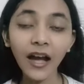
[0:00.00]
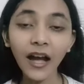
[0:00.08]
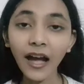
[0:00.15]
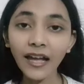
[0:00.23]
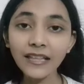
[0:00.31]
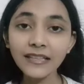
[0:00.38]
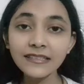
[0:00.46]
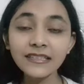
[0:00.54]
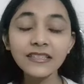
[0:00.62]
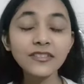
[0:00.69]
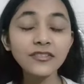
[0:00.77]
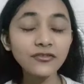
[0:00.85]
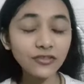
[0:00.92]
IELTS
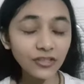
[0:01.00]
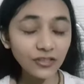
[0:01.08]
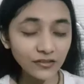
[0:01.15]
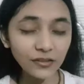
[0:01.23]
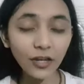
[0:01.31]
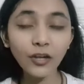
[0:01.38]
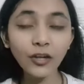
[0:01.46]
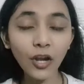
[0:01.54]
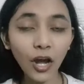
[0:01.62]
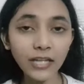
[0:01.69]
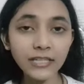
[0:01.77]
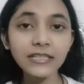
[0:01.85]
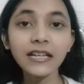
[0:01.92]
is just
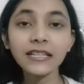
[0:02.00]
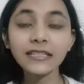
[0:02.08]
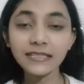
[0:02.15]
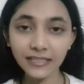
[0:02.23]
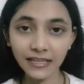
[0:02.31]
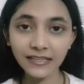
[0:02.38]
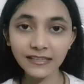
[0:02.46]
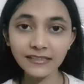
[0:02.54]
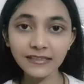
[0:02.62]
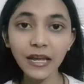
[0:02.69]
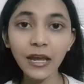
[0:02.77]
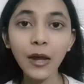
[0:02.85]
not a test,